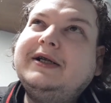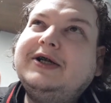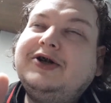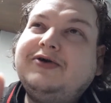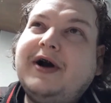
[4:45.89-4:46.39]

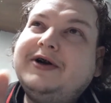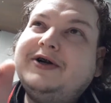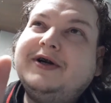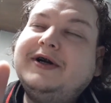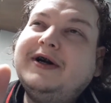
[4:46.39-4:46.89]

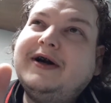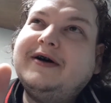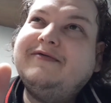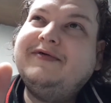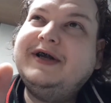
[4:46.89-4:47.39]
structure
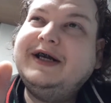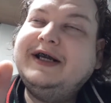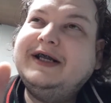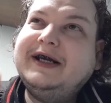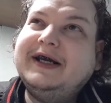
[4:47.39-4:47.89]
of
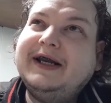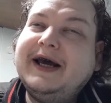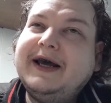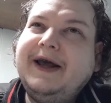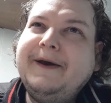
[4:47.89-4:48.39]
the
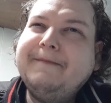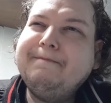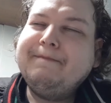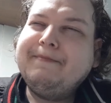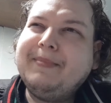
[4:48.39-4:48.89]
DNA
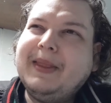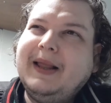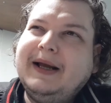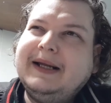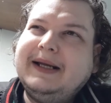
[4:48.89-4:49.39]

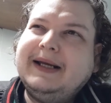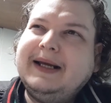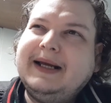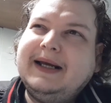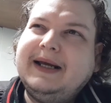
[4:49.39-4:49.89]

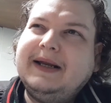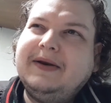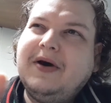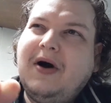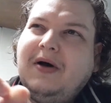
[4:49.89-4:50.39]

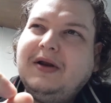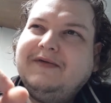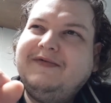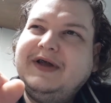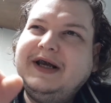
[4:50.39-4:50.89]
and all
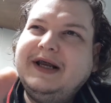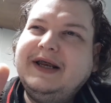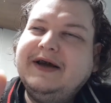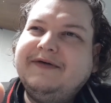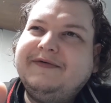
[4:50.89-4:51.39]
of the
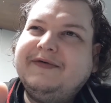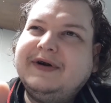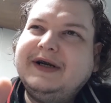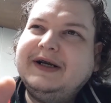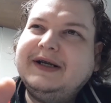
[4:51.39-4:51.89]

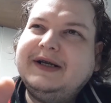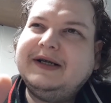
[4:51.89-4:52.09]
different